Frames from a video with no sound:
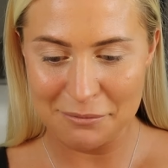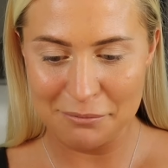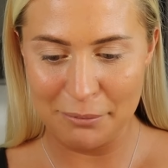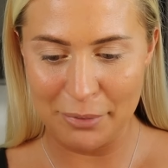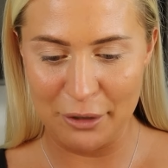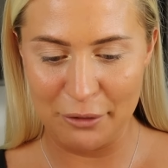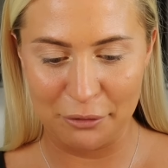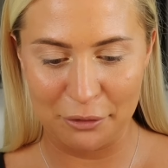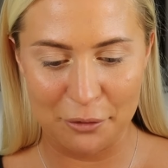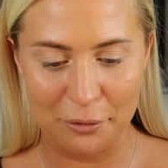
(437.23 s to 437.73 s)

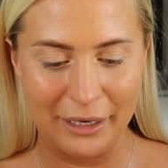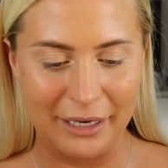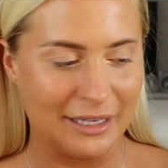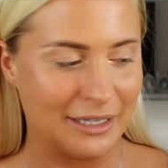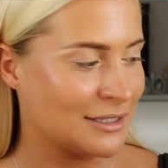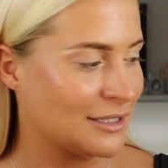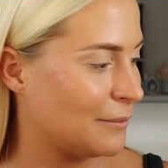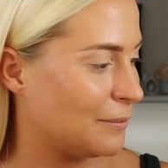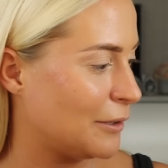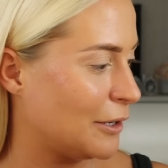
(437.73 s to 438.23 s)
Both
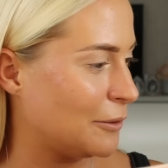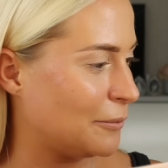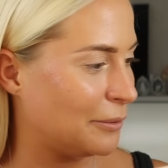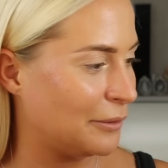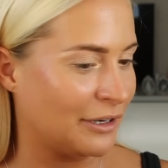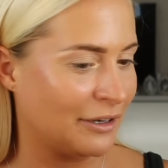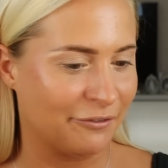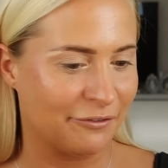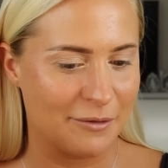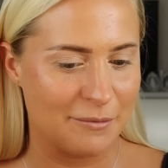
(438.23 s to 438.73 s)
quite
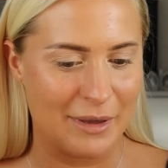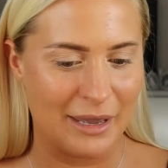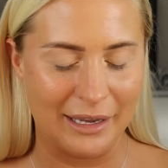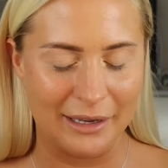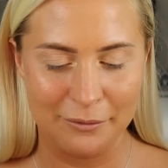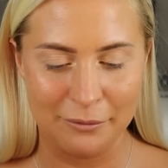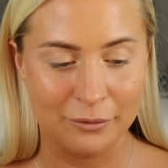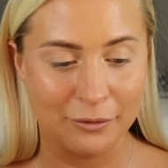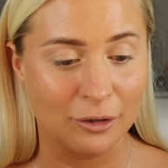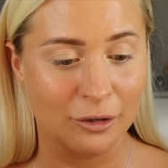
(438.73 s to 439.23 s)
appropriate for
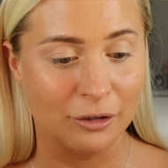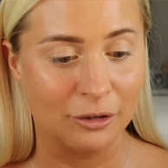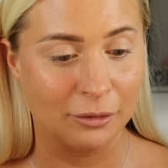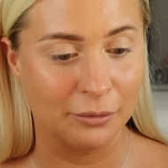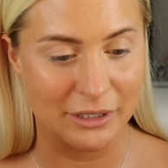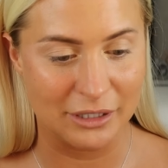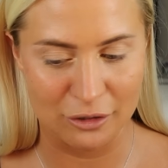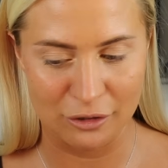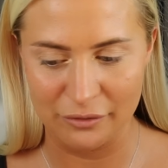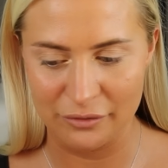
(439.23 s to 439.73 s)
me,
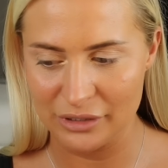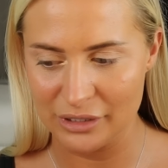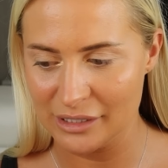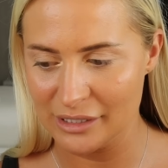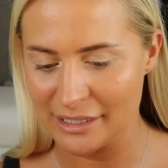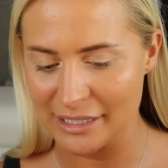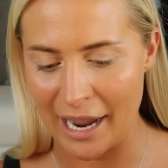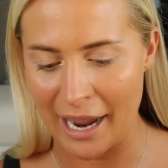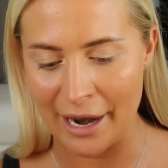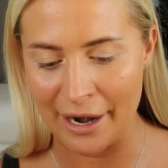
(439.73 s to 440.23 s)
always covered
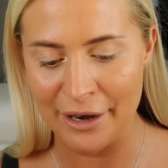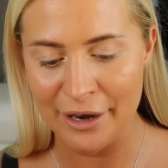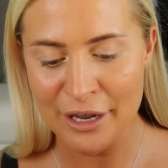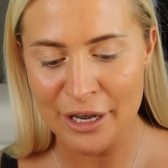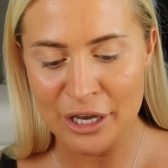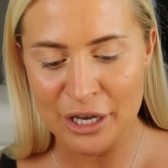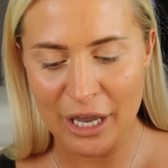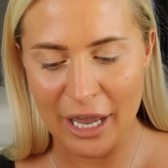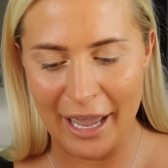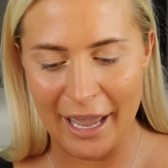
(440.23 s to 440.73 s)
in tan.
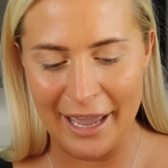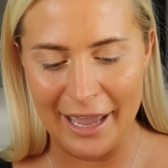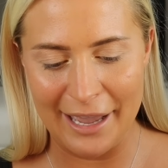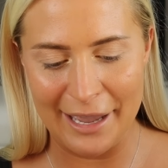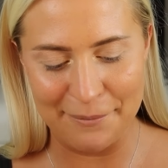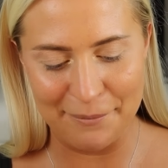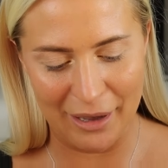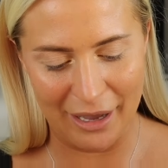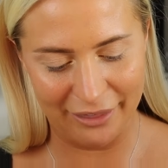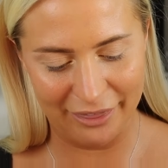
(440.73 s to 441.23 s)

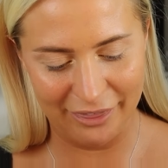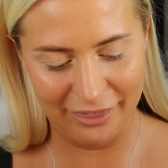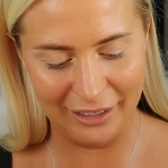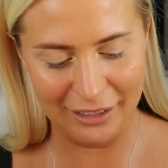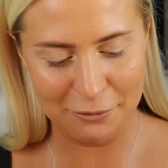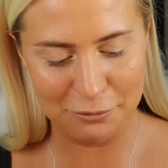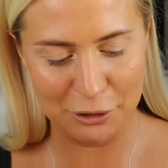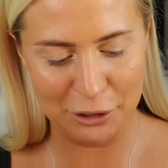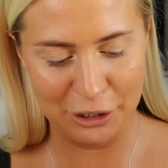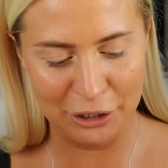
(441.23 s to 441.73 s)
I
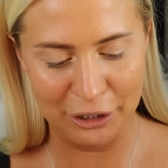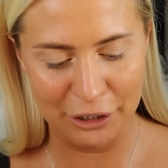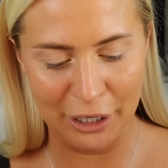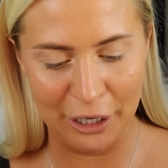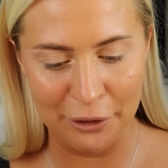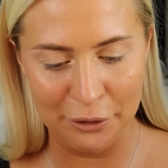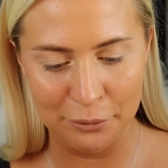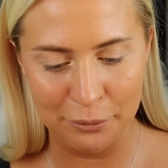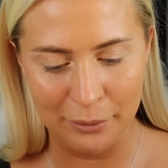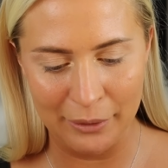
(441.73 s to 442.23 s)
think we're going to
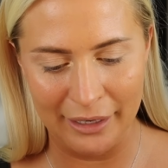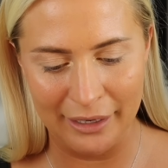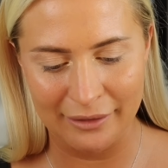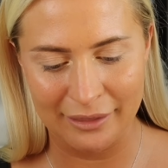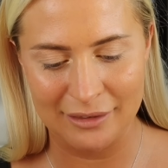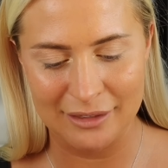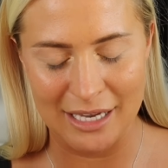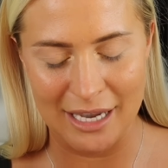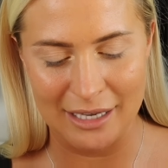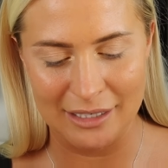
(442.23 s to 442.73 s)
go
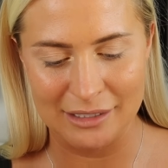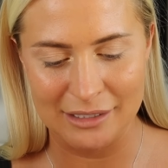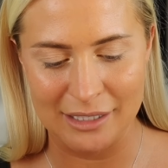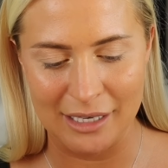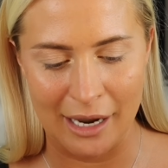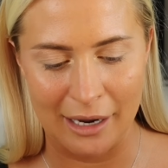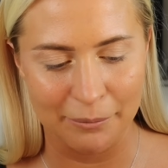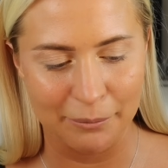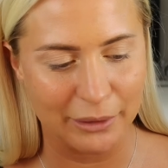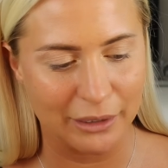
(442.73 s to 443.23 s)
with Dirty
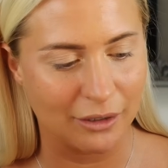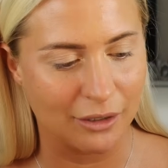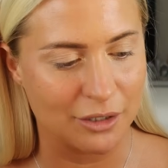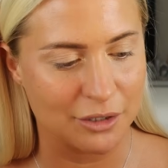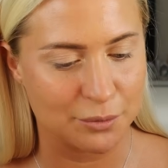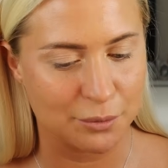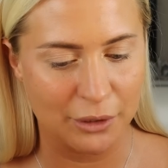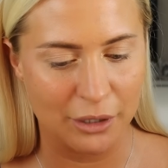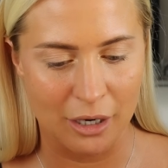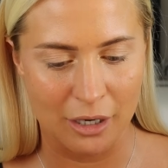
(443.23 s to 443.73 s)
Tan
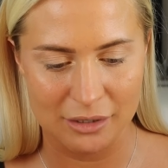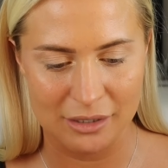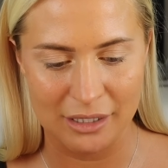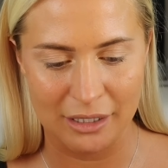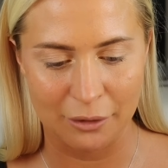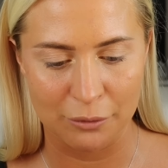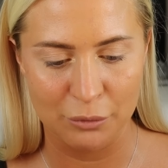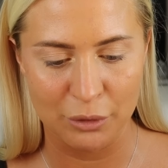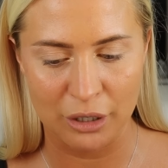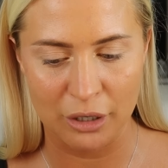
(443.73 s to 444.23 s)
because we are
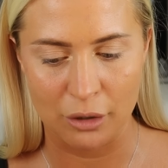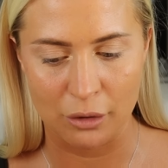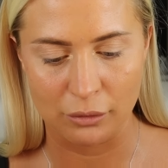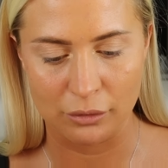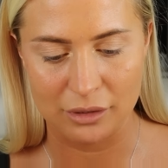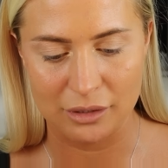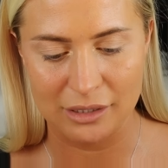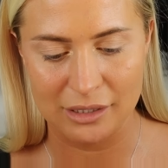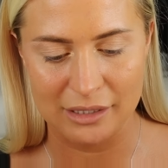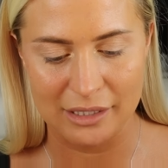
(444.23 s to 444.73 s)
sticking with
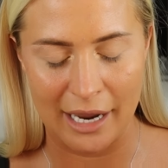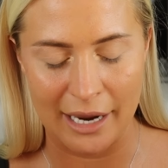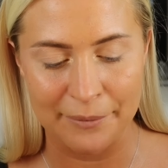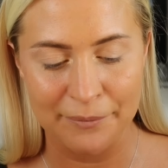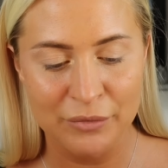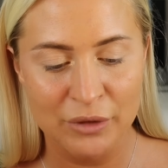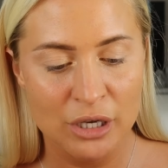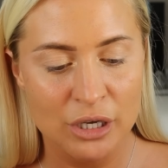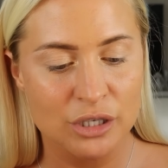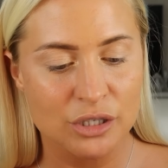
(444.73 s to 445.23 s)
golds today.
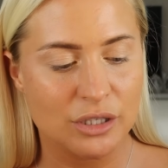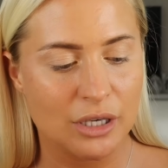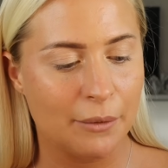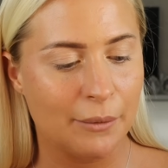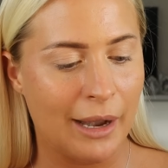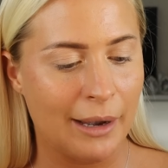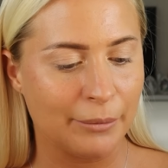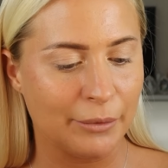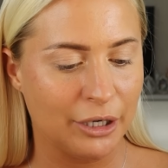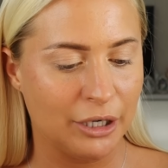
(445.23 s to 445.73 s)
So
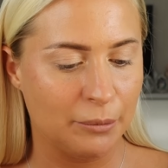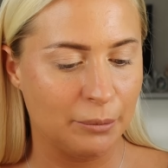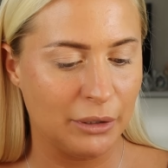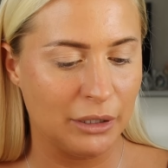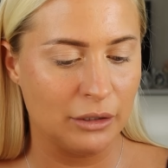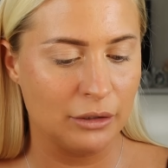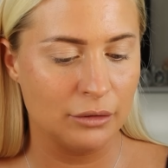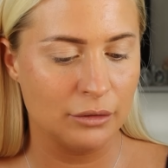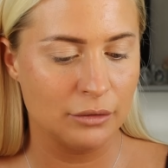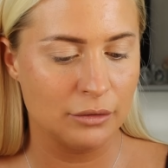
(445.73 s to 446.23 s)
I'm going to be
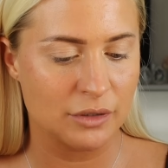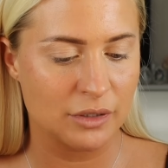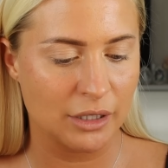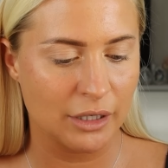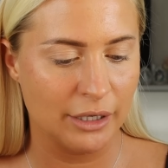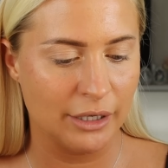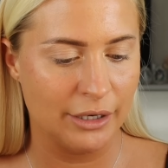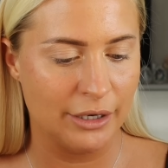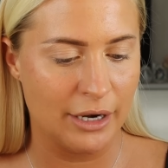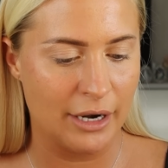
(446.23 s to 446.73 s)

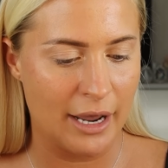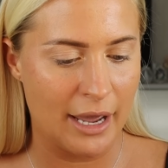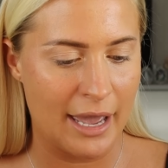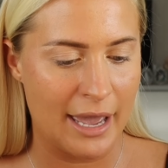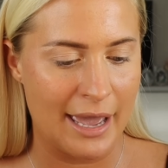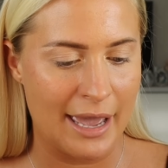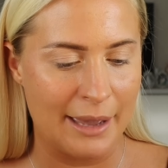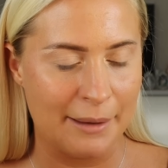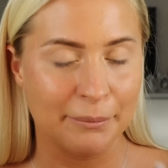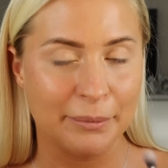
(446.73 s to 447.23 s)
using
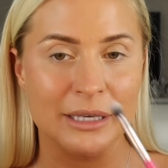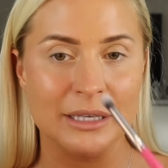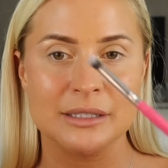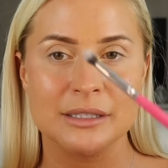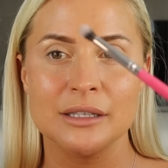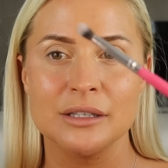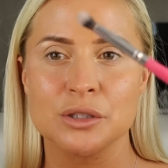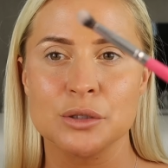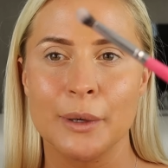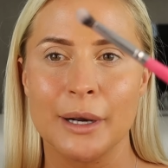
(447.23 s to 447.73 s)

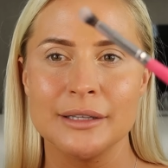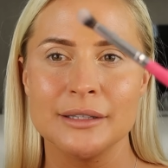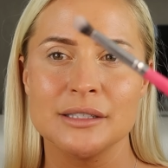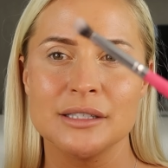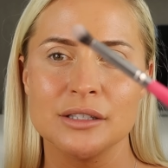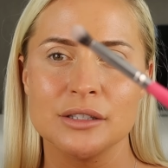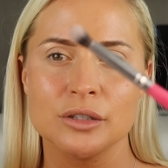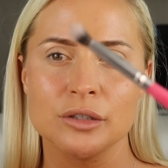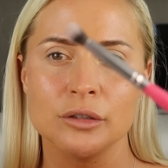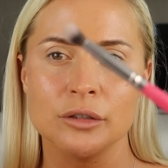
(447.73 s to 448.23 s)

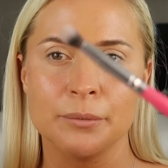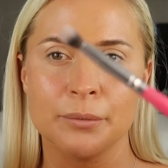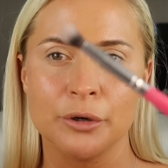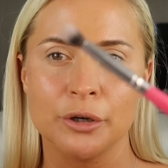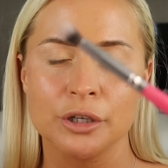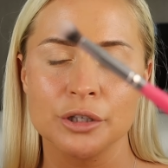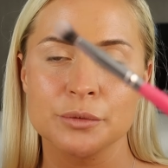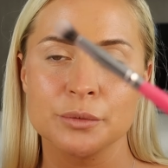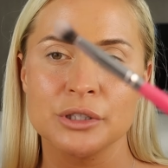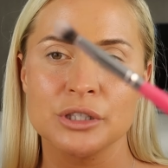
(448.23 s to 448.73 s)
PC22
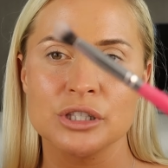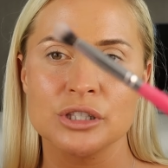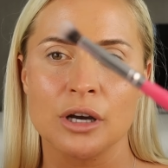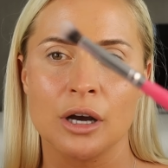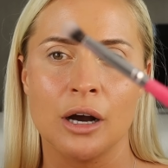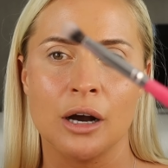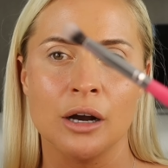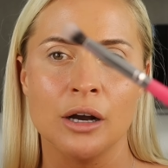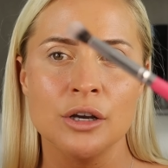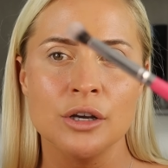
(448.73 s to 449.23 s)
brush, which is
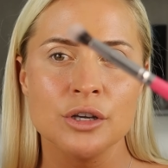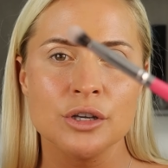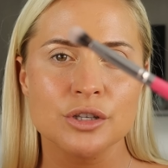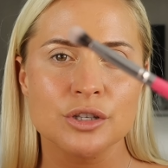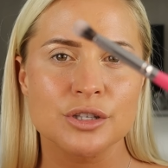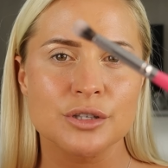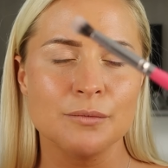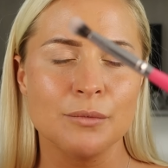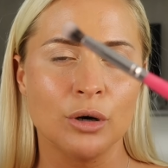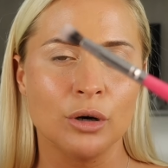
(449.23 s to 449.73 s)
our
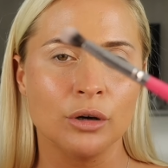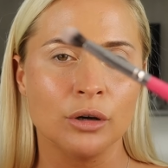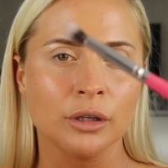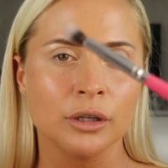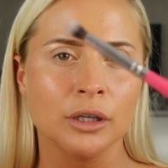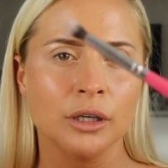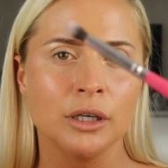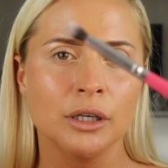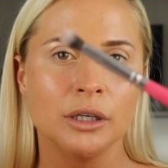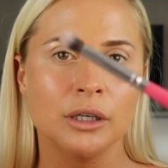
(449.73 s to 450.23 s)

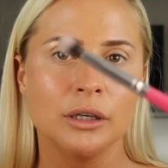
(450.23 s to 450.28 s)
small